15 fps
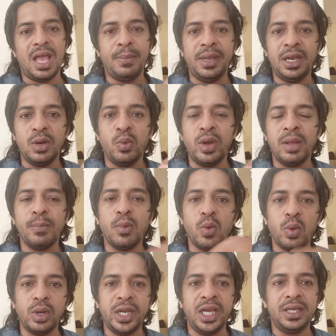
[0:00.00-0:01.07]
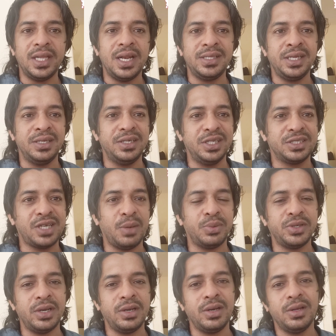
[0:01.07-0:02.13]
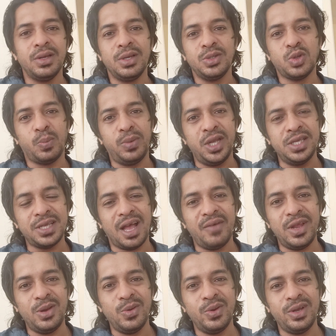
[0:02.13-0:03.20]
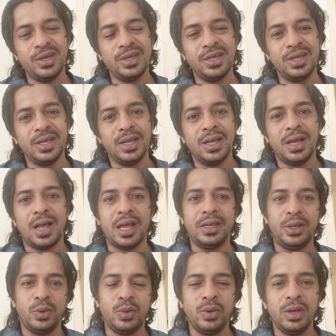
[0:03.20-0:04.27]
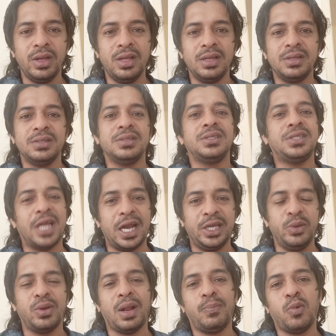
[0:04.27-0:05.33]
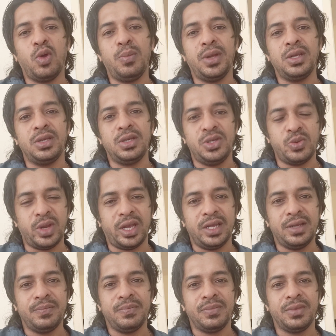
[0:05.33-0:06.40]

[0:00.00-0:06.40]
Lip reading: I am including more details in the description. So please have a look and start your appointment today.